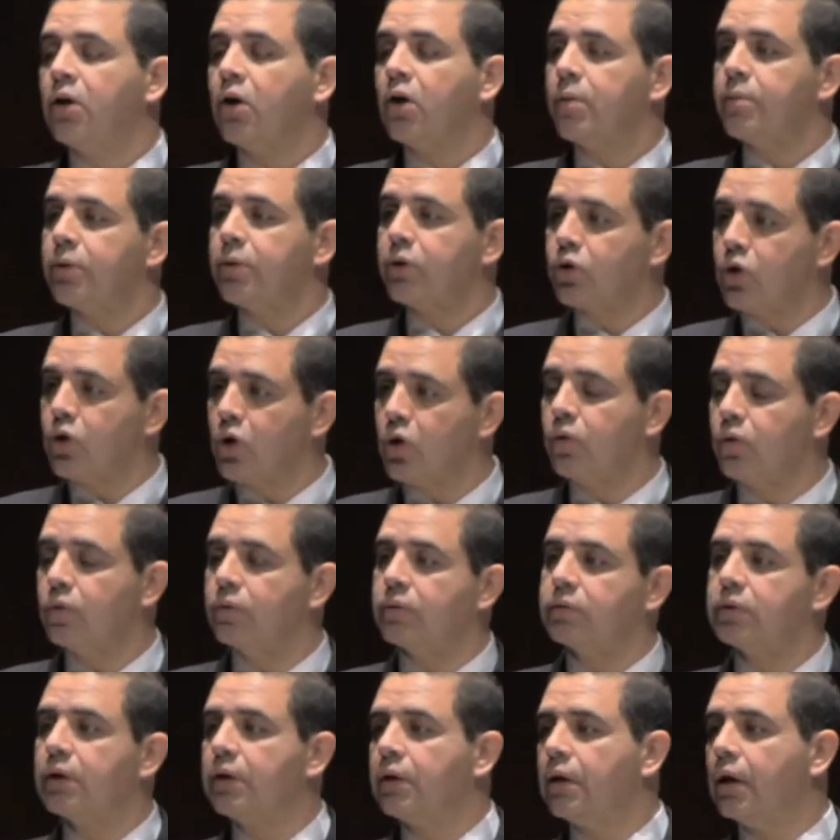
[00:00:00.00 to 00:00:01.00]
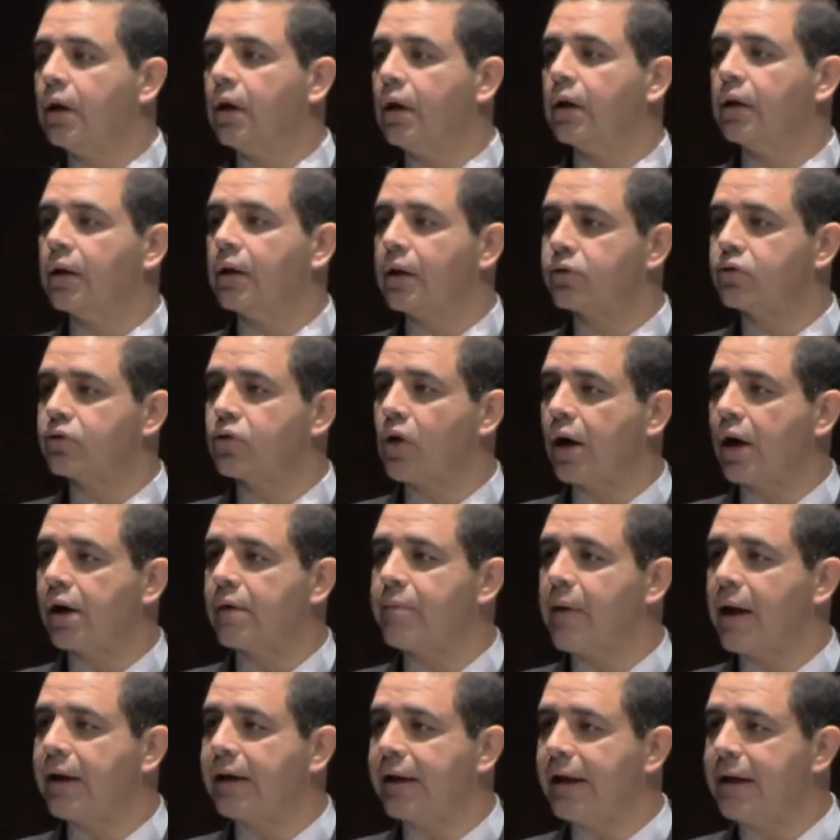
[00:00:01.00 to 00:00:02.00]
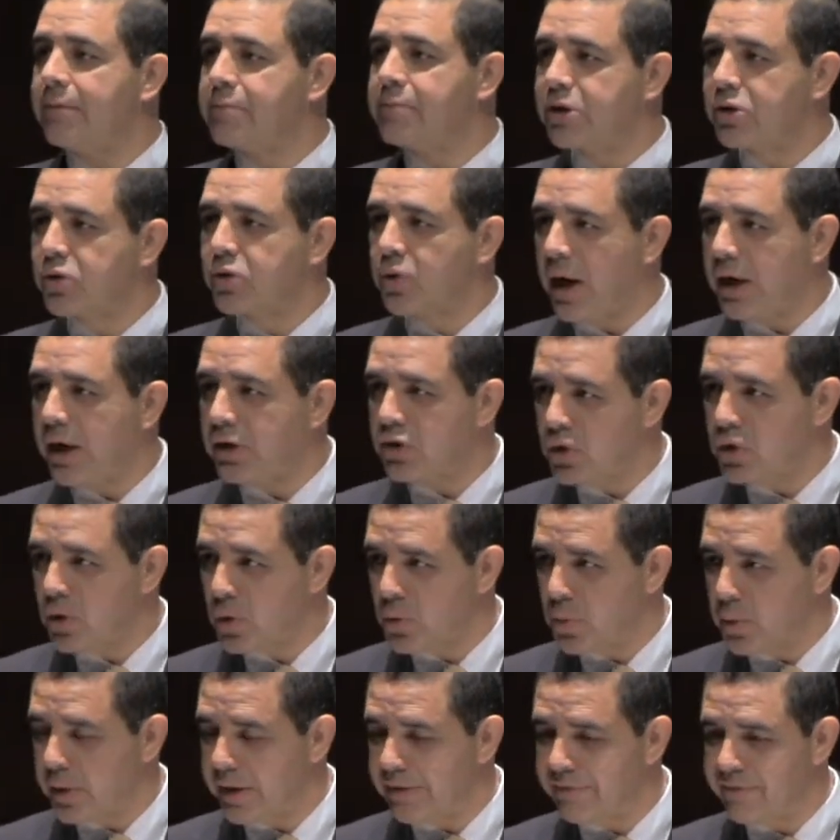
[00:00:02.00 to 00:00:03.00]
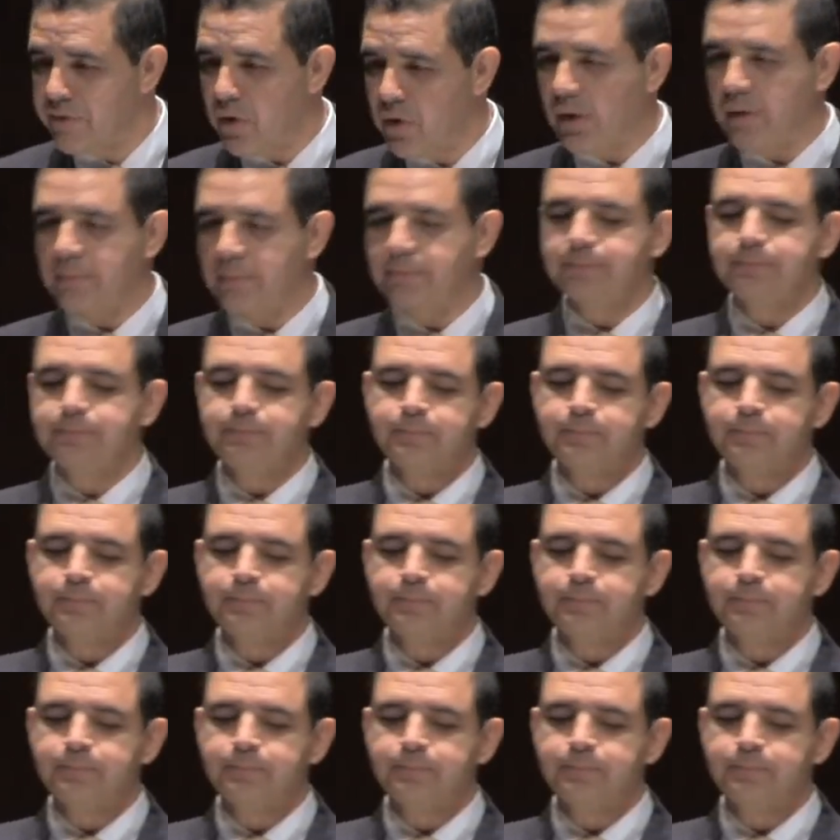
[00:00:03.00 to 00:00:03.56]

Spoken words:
Number two, let's talk about immigration reform.